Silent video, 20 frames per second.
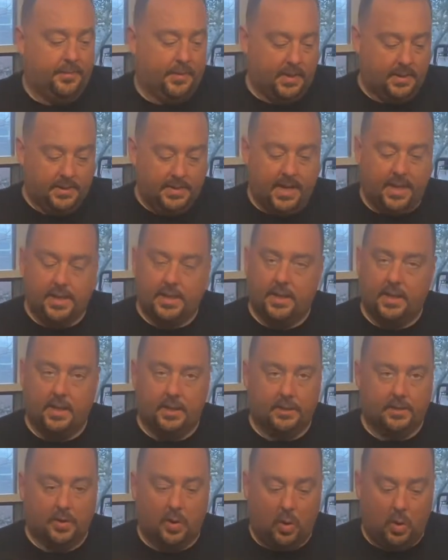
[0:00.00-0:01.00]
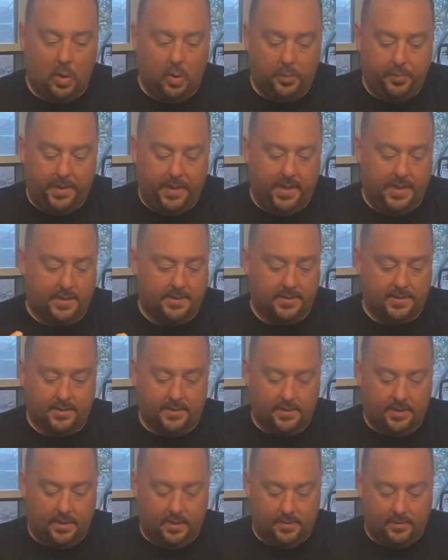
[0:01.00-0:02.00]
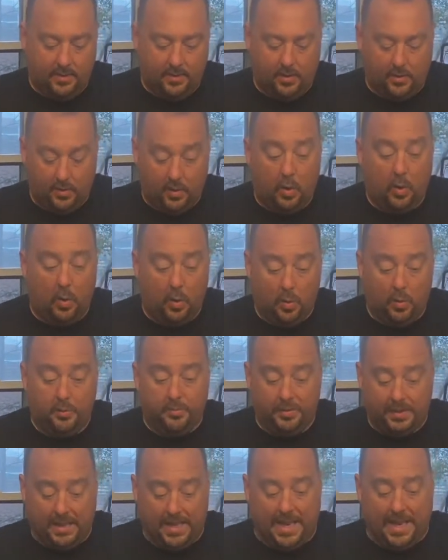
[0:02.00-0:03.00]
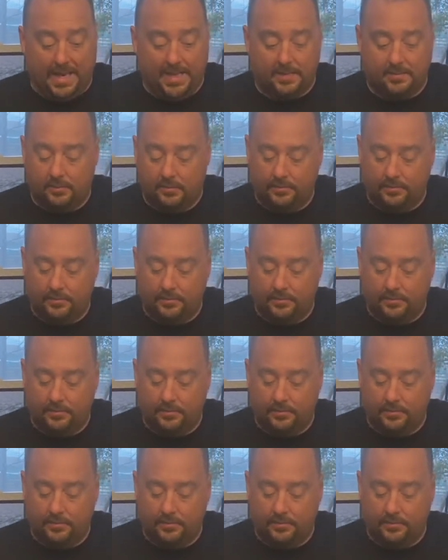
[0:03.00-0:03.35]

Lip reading: take the whole piece, the whole plant,